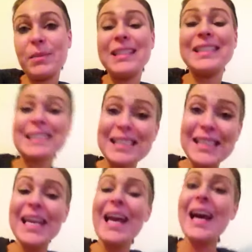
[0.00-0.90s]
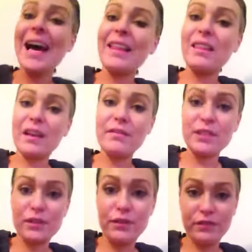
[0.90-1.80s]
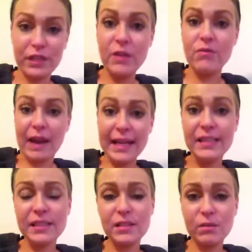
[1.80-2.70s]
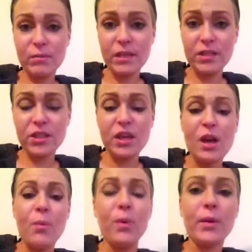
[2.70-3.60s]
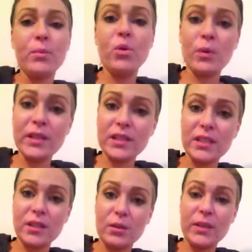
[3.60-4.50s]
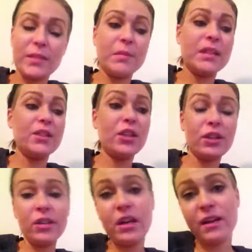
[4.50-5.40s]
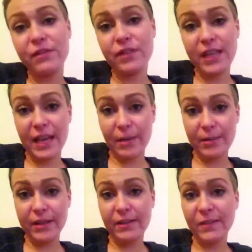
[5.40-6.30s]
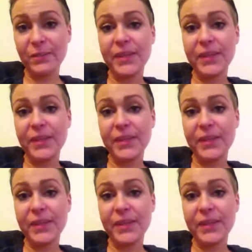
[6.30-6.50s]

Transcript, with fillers: But since I love to free write so much, what I'm going to do is I'm going to turn off the camera.